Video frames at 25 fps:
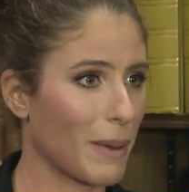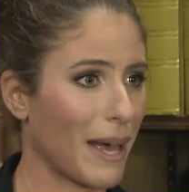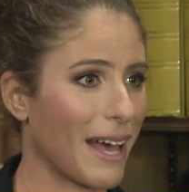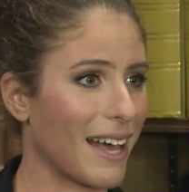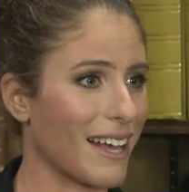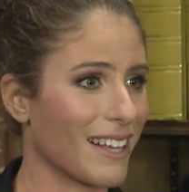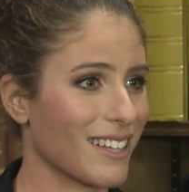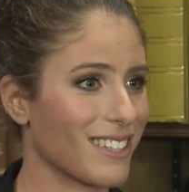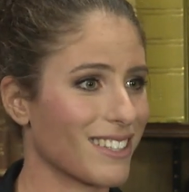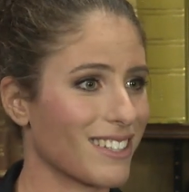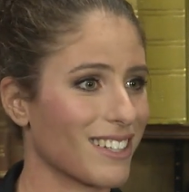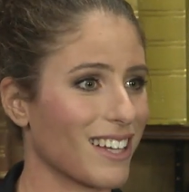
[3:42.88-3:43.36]

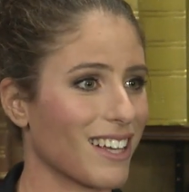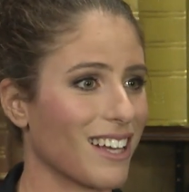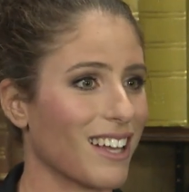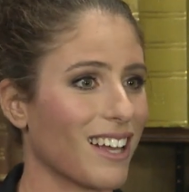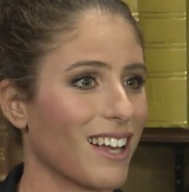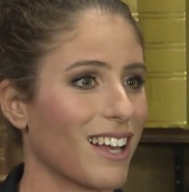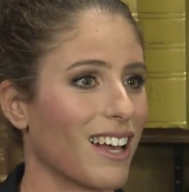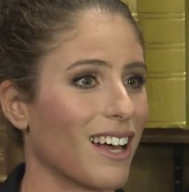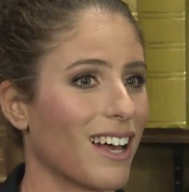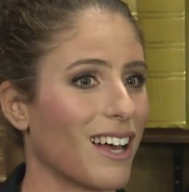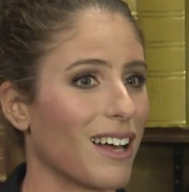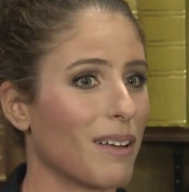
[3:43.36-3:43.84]
best
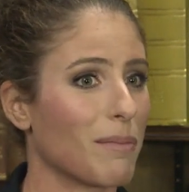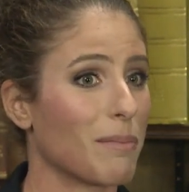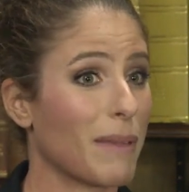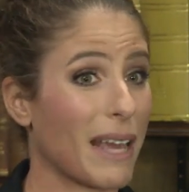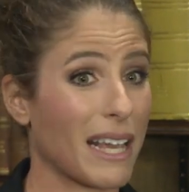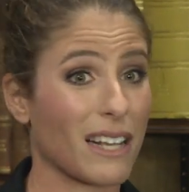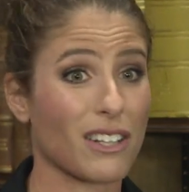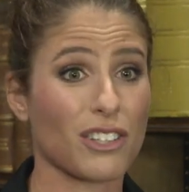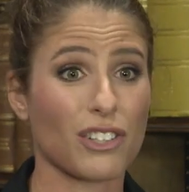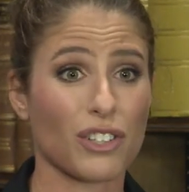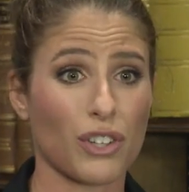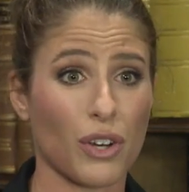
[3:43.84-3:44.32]

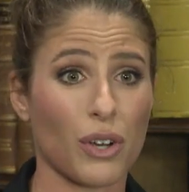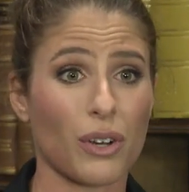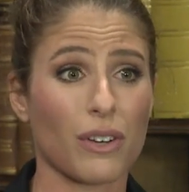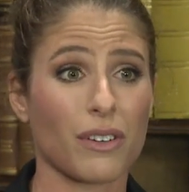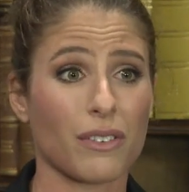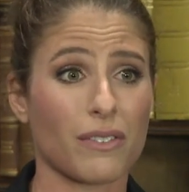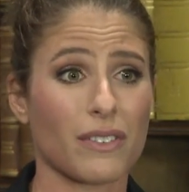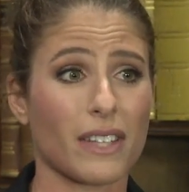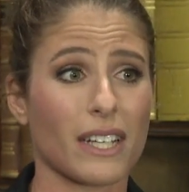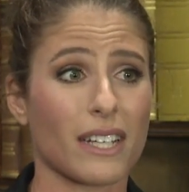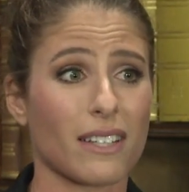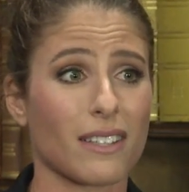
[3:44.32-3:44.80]
makes sure
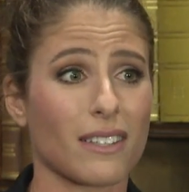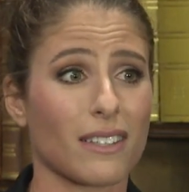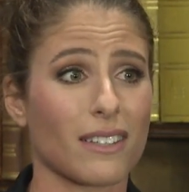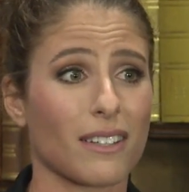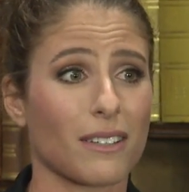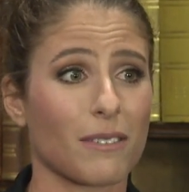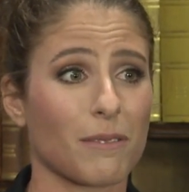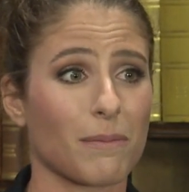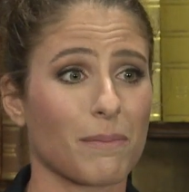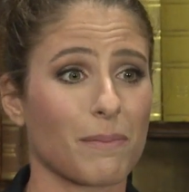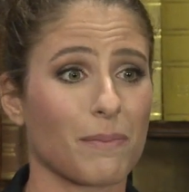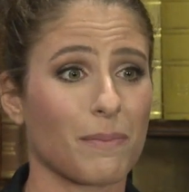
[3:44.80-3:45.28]
of this.